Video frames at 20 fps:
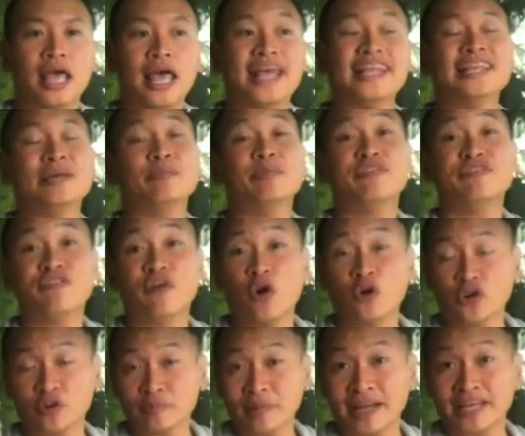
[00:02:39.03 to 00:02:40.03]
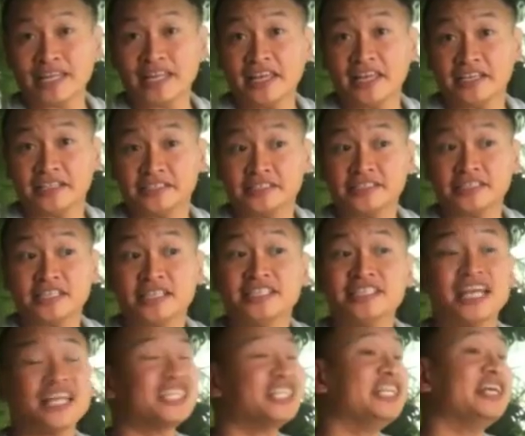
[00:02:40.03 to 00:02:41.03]
And number 4 on my list
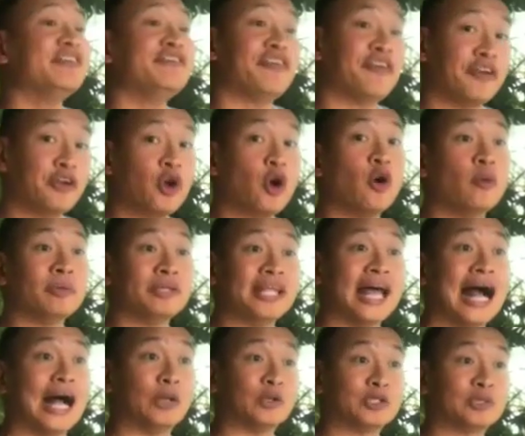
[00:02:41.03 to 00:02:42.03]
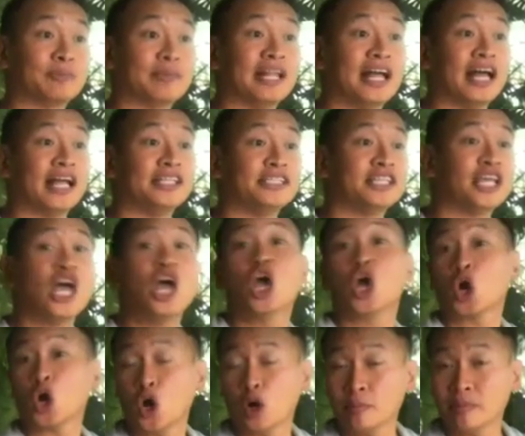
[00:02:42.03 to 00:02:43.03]
is actually a very common house plant,
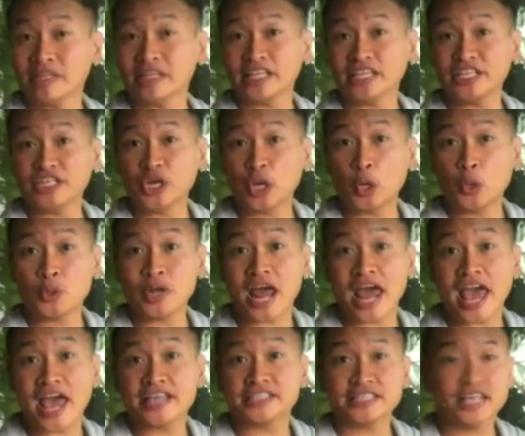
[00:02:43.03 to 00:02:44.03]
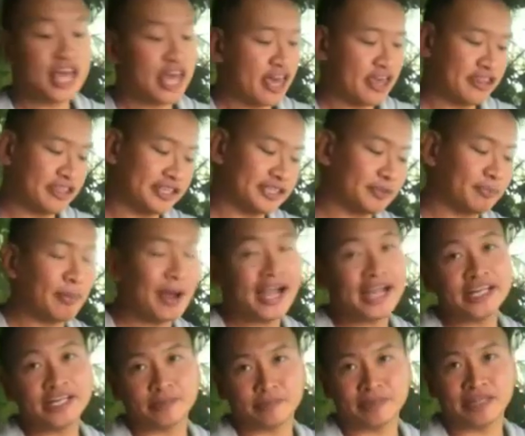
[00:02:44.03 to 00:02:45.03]
commonly known as the
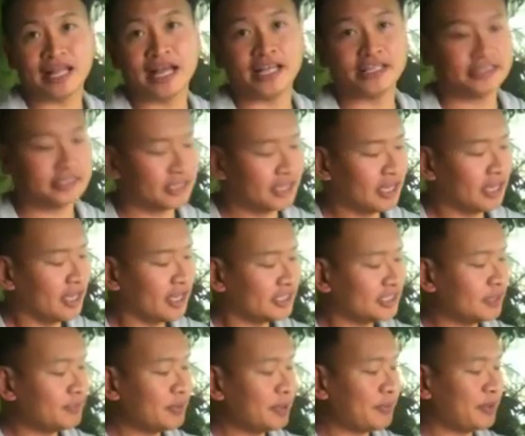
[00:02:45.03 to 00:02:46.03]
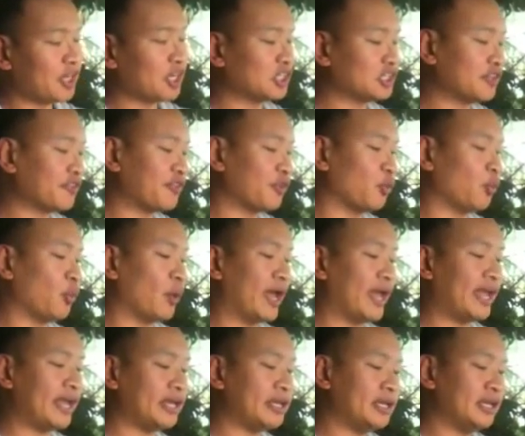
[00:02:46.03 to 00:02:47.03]
spider plant, simply because of the
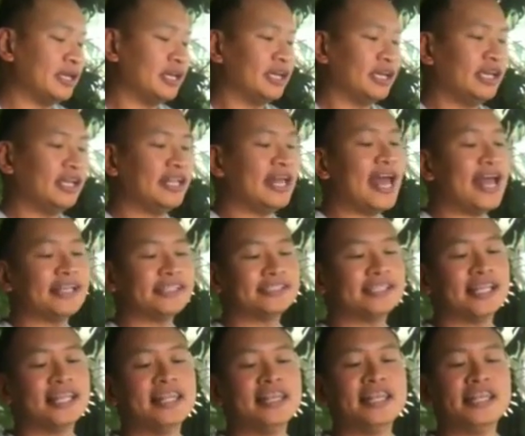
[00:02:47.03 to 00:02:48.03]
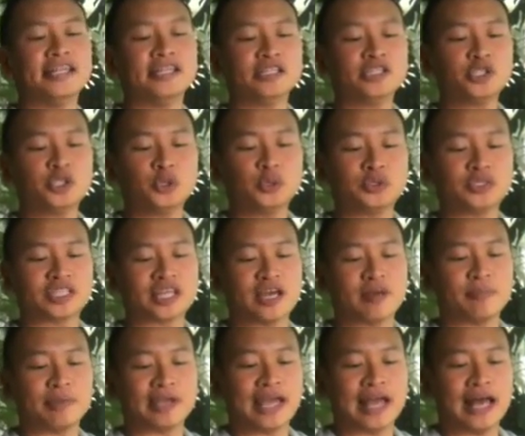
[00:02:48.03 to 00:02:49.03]
way it has little shoots
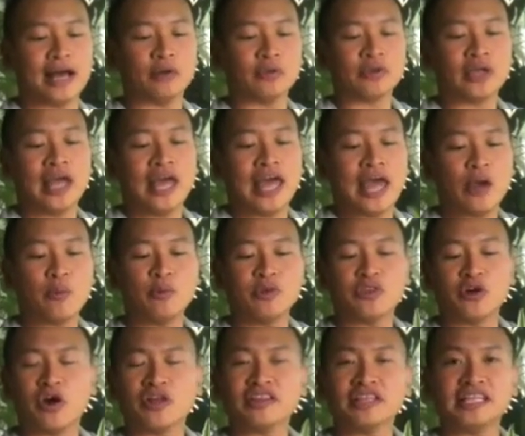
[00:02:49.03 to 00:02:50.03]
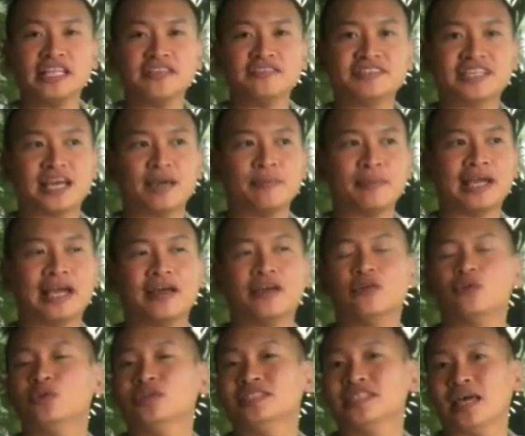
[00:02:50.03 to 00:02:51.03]
coming out, and with all the leaves coming
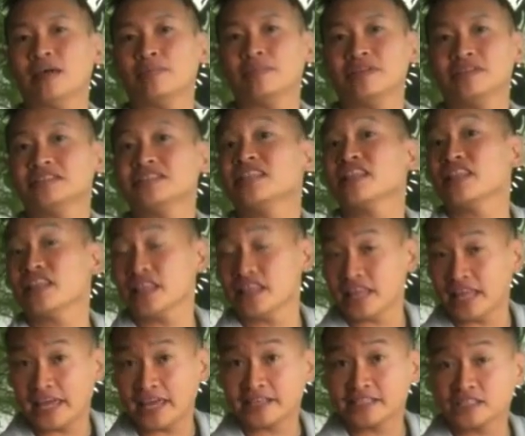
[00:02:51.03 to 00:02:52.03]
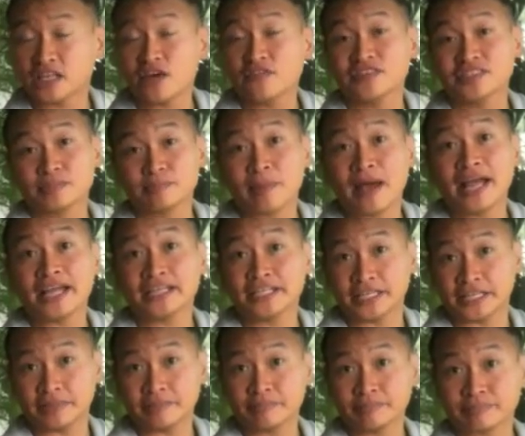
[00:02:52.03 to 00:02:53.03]
out it resembles the legs of a
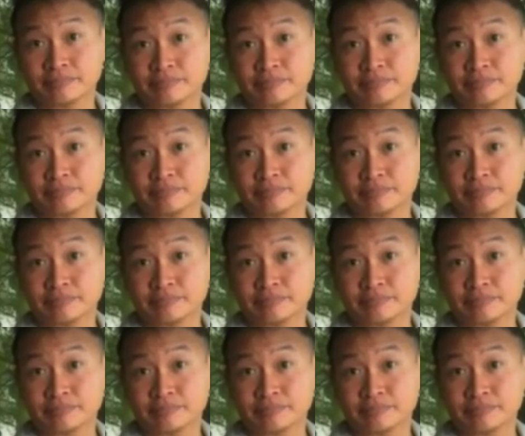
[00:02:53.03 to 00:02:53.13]
spider.